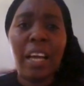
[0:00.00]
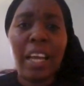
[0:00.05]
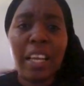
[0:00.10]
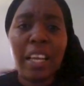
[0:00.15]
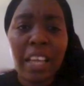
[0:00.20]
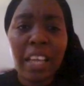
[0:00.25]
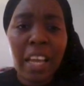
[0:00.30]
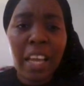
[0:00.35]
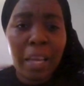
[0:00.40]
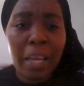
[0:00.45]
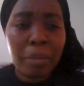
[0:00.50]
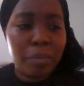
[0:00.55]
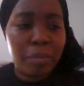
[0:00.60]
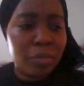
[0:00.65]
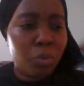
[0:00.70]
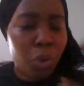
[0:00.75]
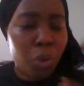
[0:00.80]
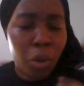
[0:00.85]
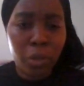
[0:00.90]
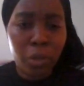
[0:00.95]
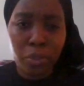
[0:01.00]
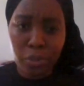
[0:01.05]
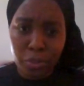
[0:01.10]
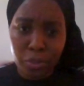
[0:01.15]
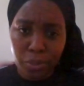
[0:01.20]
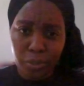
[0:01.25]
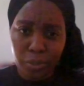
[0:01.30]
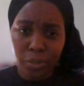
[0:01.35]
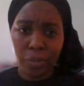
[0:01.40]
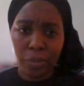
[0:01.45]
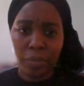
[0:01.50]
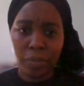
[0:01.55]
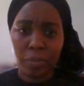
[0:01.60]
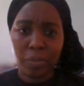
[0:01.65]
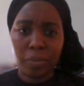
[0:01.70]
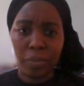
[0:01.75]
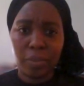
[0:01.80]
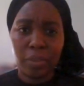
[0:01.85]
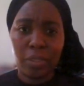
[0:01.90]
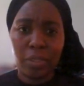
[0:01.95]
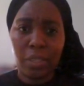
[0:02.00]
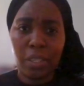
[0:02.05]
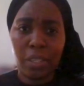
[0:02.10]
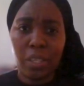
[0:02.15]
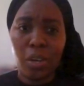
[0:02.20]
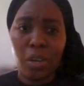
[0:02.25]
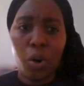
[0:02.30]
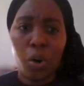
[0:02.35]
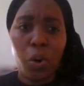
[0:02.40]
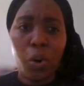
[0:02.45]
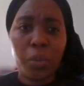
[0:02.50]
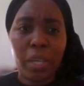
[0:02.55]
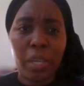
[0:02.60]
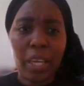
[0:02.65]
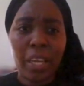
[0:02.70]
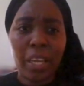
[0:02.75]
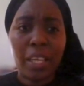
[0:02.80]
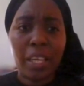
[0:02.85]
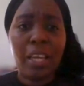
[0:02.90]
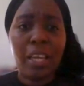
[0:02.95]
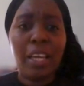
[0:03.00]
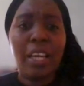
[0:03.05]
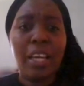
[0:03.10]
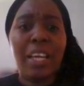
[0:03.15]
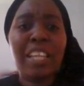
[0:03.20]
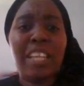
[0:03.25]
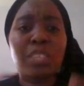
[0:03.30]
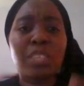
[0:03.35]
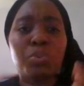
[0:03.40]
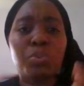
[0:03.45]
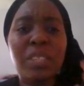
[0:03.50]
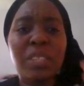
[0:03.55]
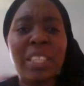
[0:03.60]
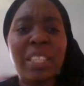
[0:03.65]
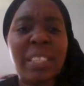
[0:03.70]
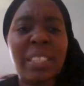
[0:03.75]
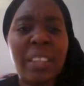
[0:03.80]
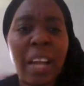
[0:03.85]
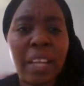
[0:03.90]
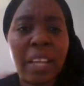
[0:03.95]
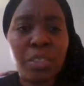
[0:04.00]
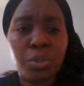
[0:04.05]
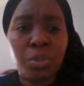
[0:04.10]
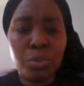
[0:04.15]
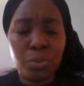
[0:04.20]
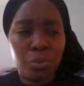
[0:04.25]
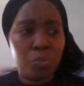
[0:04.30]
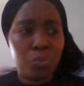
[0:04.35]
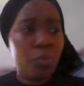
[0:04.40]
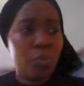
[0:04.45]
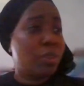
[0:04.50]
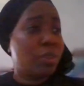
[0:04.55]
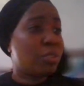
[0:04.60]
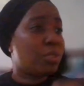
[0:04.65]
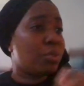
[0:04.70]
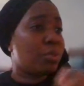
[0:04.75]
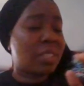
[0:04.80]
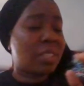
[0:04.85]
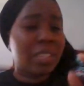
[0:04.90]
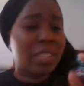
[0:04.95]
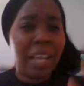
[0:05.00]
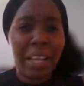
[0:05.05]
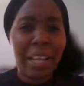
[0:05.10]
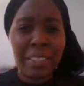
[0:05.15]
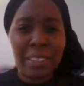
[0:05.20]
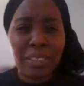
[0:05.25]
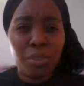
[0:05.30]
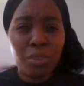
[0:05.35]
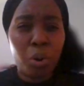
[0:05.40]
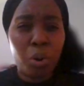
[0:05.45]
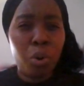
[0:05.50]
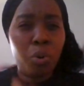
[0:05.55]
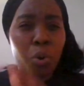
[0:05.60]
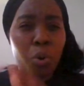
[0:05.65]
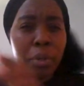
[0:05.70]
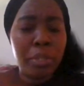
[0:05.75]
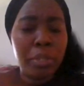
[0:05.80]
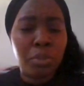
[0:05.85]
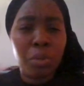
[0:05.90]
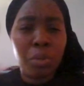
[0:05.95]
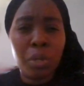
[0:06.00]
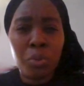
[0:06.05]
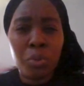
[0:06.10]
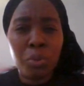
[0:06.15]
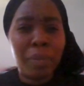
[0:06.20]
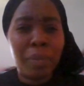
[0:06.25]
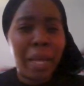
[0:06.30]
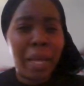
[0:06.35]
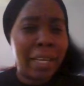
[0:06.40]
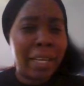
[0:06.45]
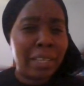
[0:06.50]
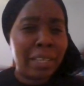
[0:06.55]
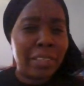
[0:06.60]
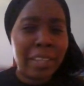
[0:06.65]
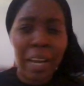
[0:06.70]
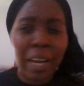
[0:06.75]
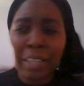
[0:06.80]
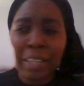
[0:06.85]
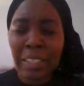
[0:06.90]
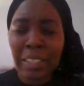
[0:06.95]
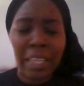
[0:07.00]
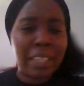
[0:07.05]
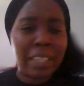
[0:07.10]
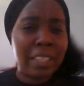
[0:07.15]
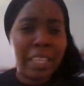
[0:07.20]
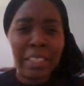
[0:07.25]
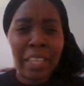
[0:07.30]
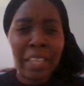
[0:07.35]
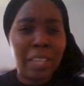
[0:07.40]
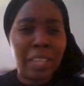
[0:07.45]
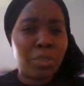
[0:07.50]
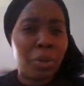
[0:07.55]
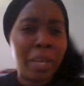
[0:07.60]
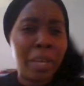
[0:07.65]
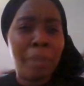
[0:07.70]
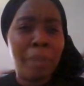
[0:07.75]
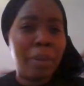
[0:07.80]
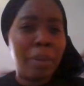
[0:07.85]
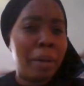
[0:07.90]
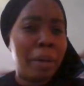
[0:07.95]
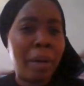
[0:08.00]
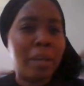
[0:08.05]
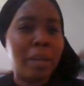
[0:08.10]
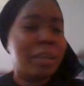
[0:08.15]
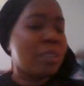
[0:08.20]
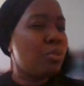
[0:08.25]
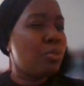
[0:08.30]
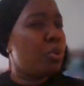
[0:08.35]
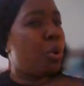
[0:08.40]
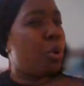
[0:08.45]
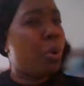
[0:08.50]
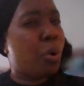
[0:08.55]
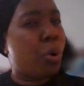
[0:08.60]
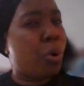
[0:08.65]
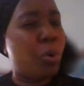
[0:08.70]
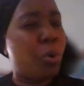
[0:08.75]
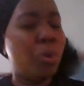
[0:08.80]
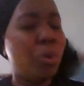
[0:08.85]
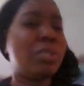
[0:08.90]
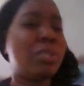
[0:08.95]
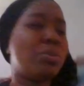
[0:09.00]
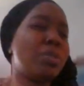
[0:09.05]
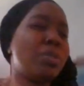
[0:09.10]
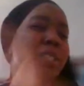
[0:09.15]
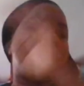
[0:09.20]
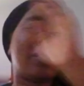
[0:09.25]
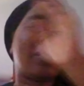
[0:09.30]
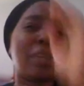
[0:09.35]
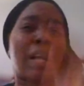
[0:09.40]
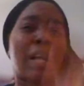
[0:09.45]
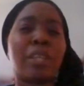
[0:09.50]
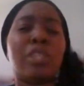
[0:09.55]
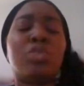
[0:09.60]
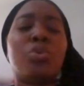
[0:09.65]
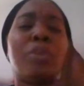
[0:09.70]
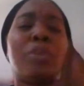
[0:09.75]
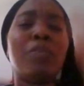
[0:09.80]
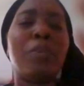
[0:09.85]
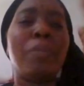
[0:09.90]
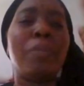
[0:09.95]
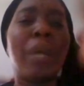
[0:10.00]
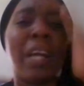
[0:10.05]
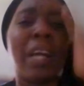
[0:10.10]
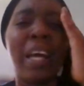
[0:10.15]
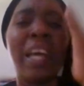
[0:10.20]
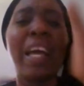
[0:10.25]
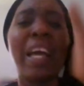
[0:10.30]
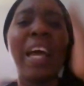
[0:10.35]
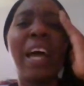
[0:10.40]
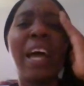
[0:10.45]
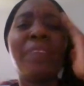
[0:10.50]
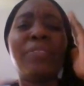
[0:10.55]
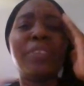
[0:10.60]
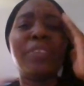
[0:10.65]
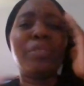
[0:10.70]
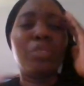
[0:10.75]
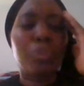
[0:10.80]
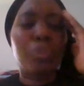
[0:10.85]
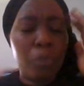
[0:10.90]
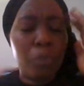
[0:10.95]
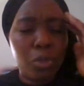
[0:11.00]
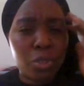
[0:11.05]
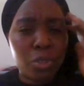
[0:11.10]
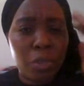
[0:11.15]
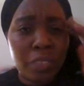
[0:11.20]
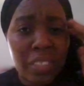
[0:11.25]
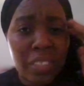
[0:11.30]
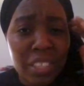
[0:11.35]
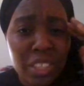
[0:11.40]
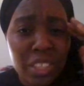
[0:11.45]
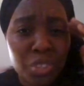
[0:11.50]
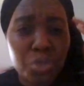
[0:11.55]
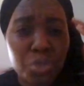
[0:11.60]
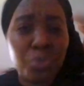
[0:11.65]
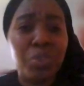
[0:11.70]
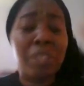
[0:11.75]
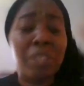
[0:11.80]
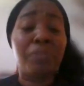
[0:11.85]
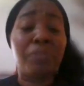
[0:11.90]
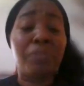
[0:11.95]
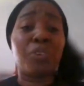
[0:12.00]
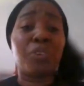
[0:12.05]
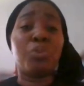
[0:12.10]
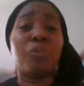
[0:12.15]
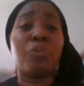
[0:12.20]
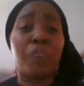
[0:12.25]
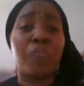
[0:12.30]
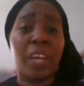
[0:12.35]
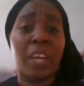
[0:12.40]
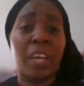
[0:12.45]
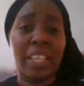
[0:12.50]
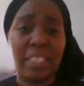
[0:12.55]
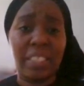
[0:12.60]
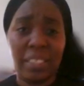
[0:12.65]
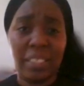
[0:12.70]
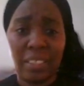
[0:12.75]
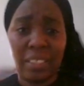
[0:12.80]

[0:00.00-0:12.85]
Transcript: um, runs okay it will distract you once you start don't go into a group that, that start, they start talking about ma no it will distract it will even make every most of the things you read for you forget it